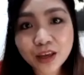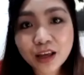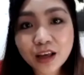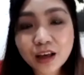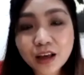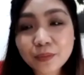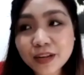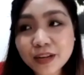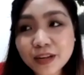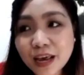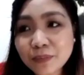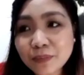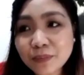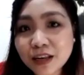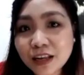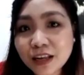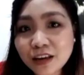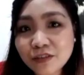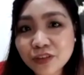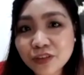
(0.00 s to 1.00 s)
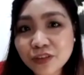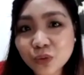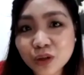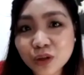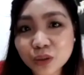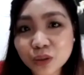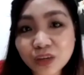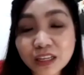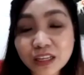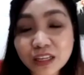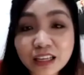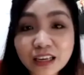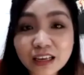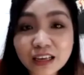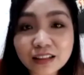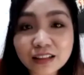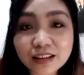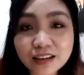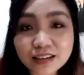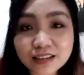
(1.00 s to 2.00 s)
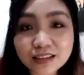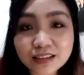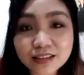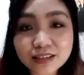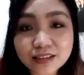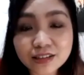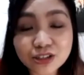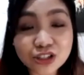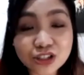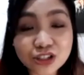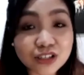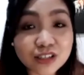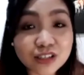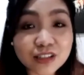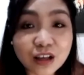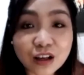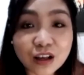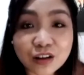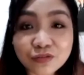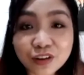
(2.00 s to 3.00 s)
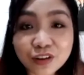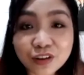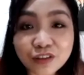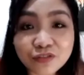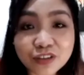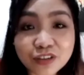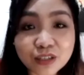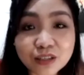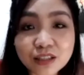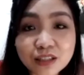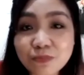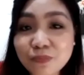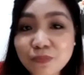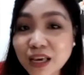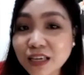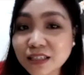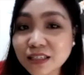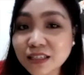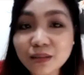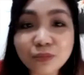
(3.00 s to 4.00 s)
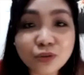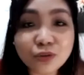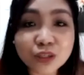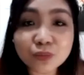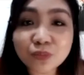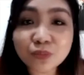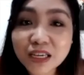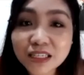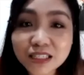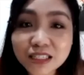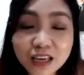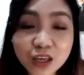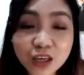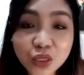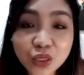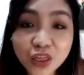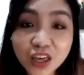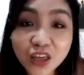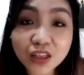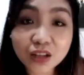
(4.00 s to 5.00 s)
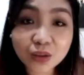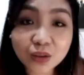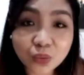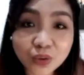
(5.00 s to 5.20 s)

But I believe that what we need is just love. Love is the most basic thing that we